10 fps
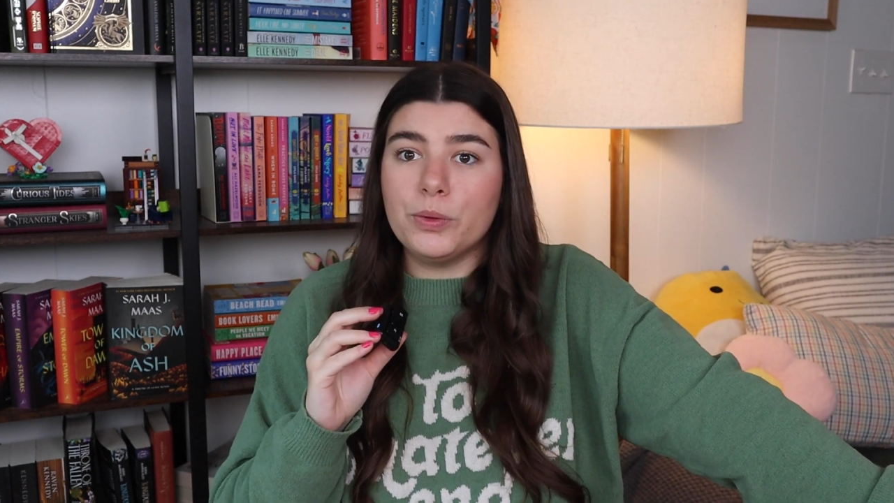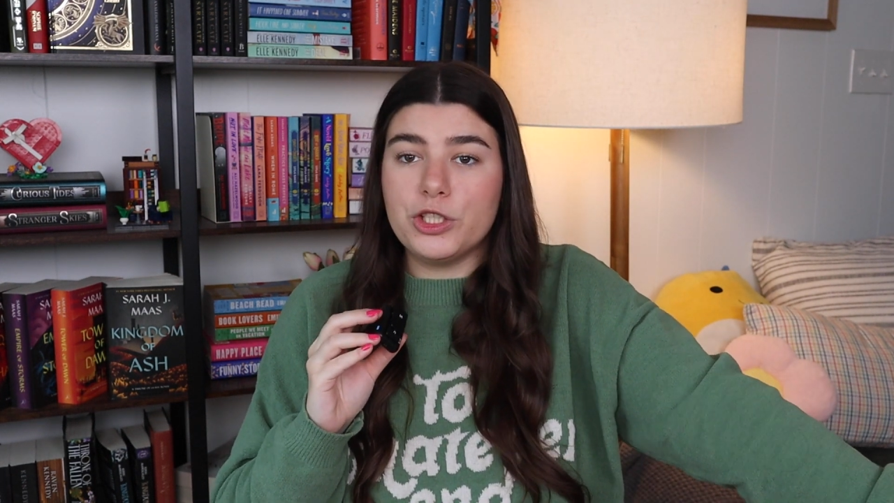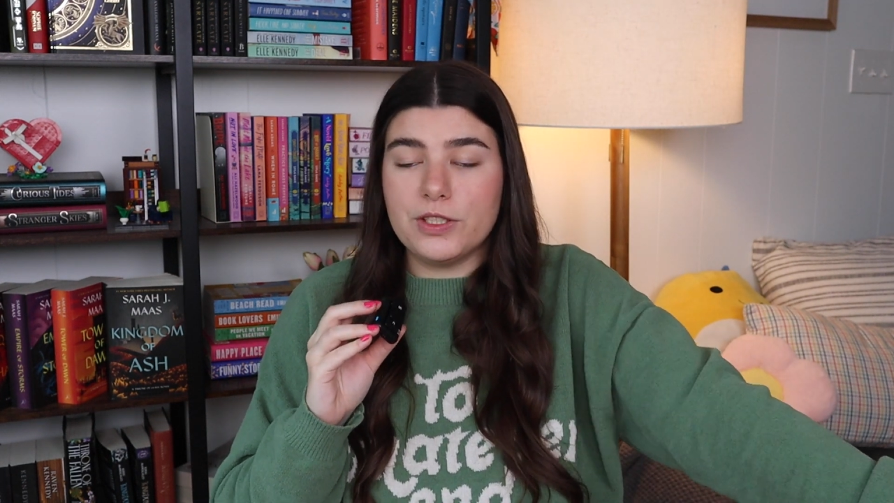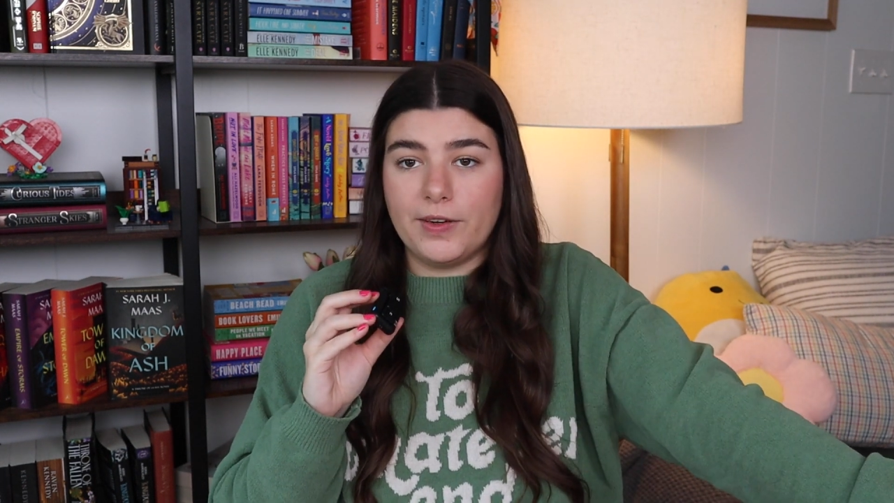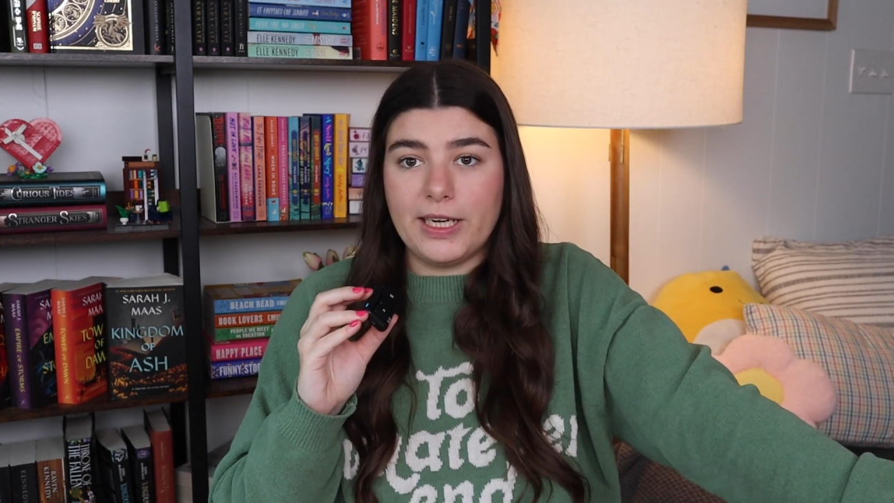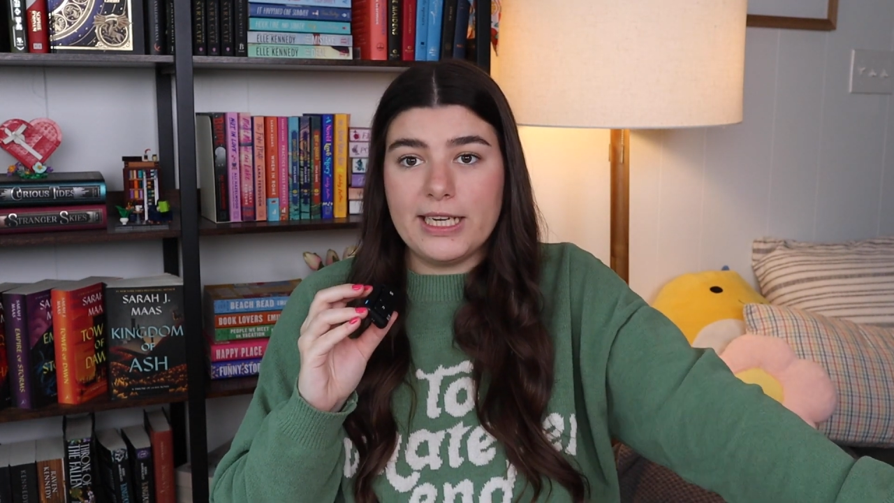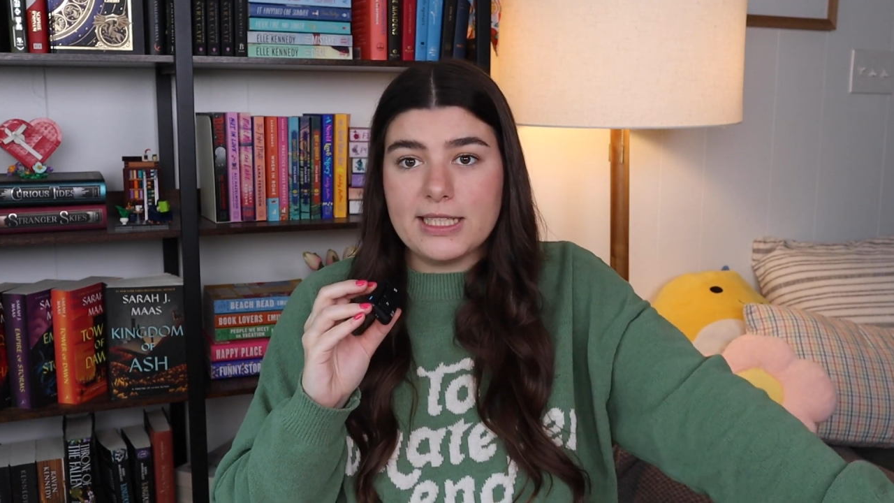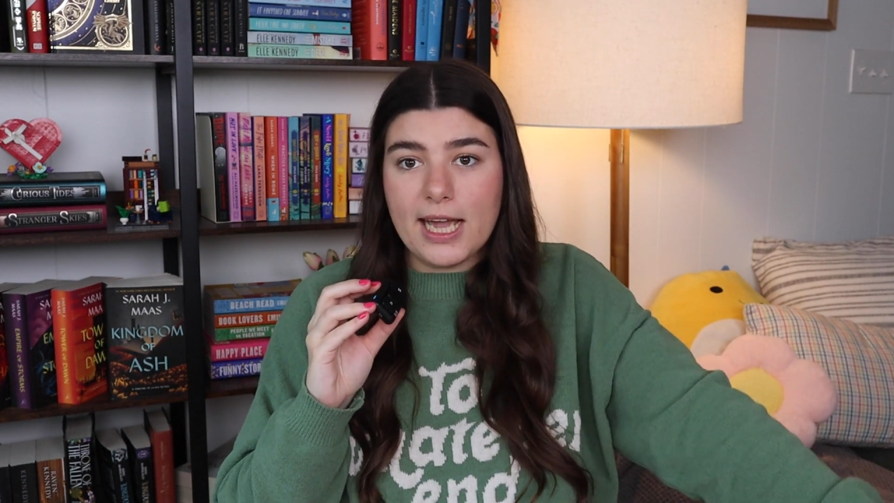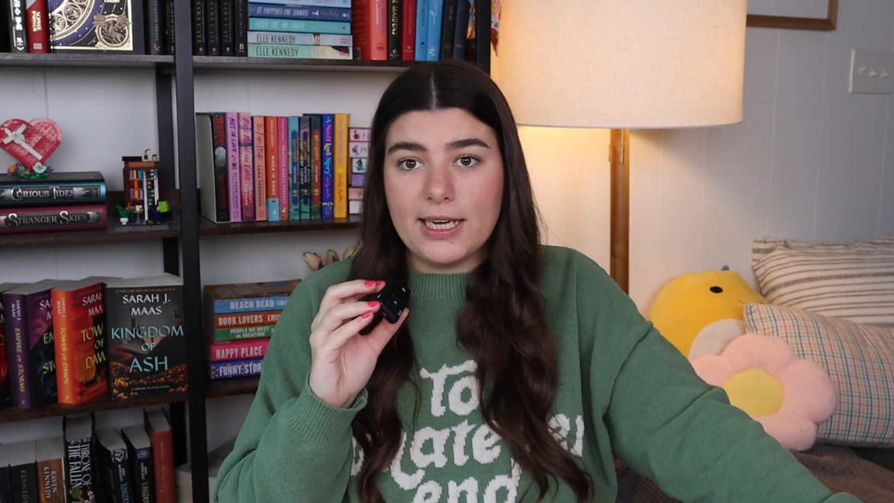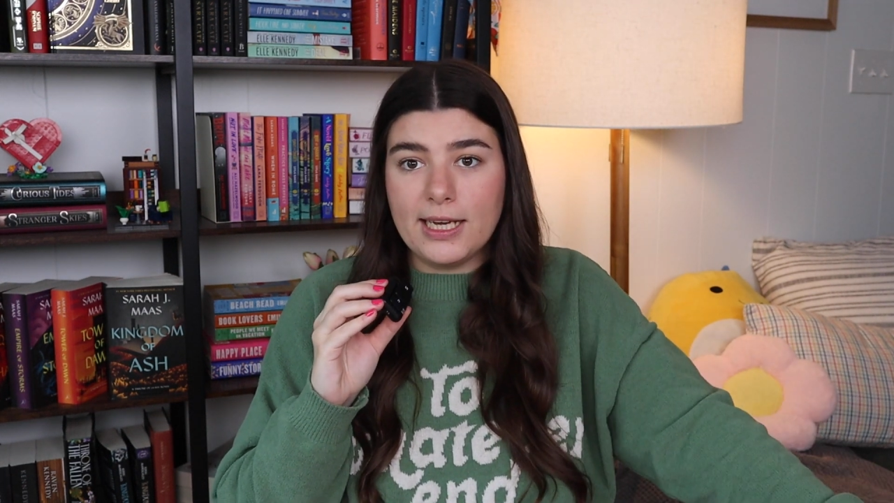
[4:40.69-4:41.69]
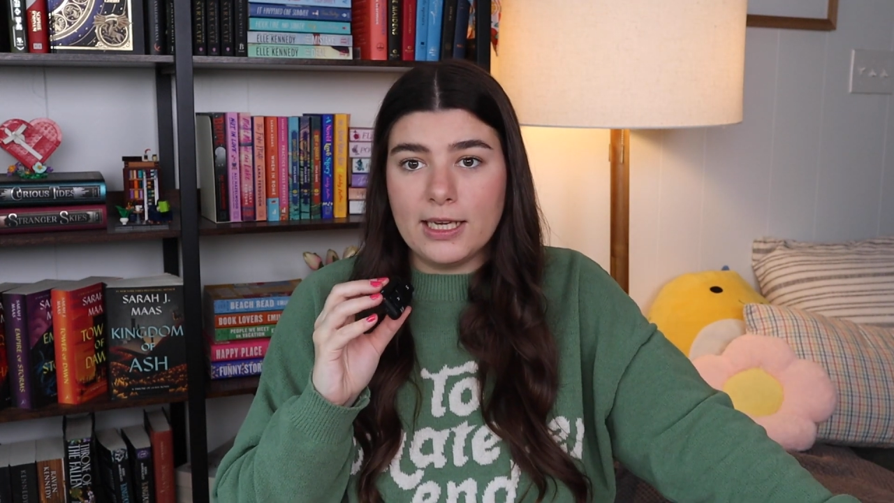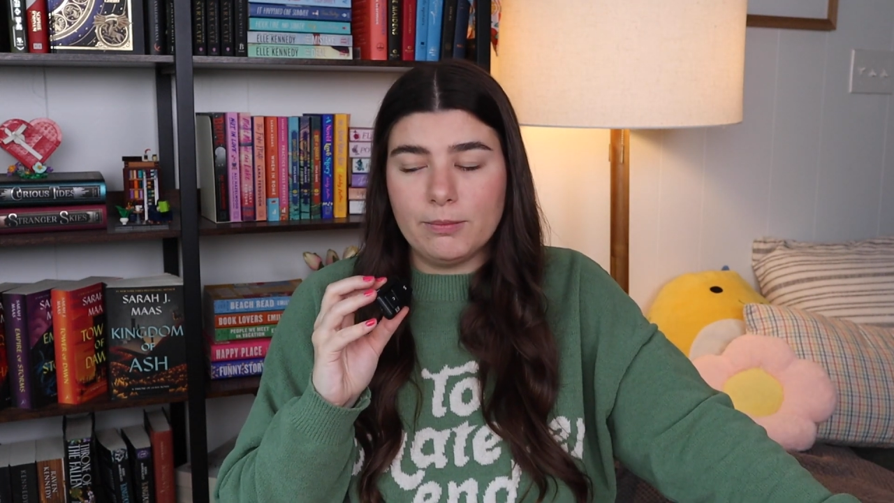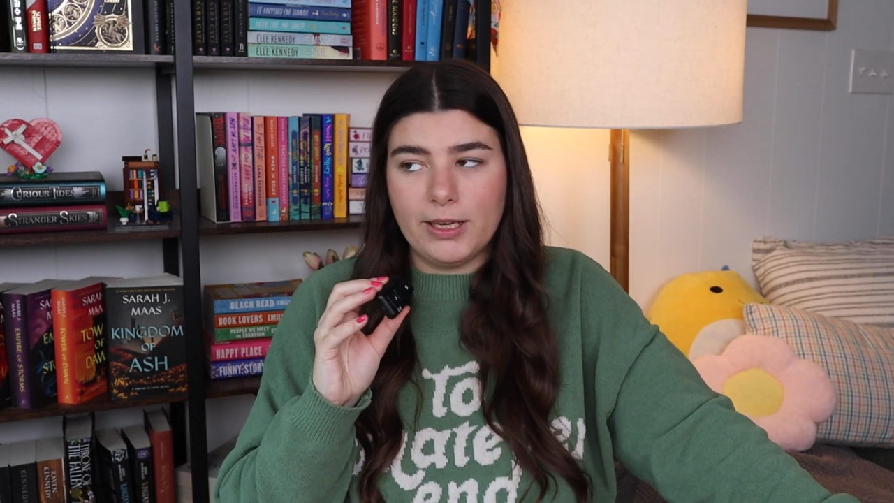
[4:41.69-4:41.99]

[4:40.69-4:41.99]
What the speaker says: which is very exciting